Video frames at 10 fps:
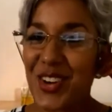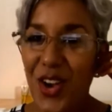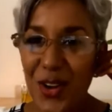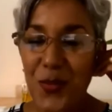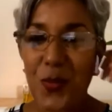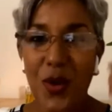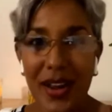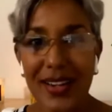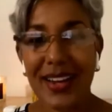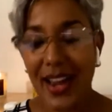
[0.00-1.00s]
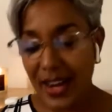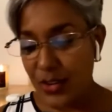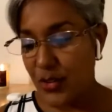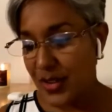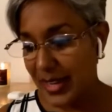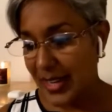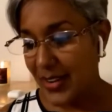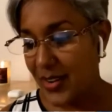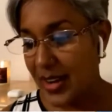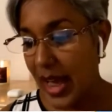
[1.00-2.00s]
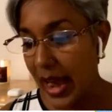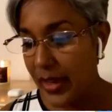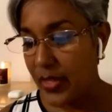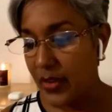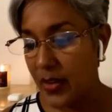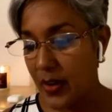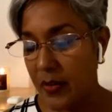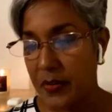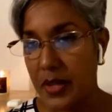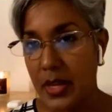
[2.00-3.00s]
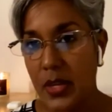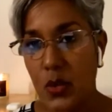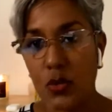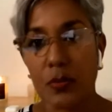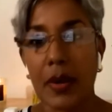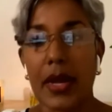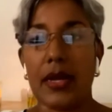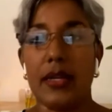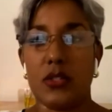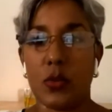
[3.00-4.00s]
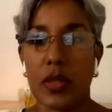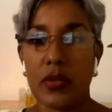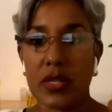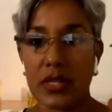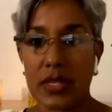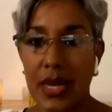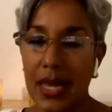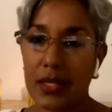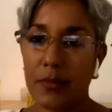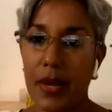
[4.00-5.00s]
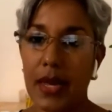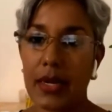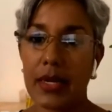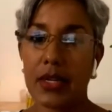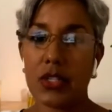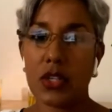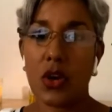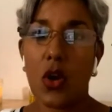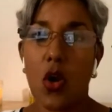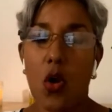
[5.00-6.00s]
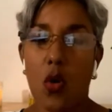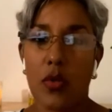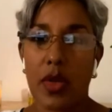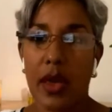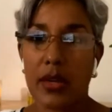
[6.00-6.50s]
Not one country on either of the EU's blacklist, whether it's the tax blacklist or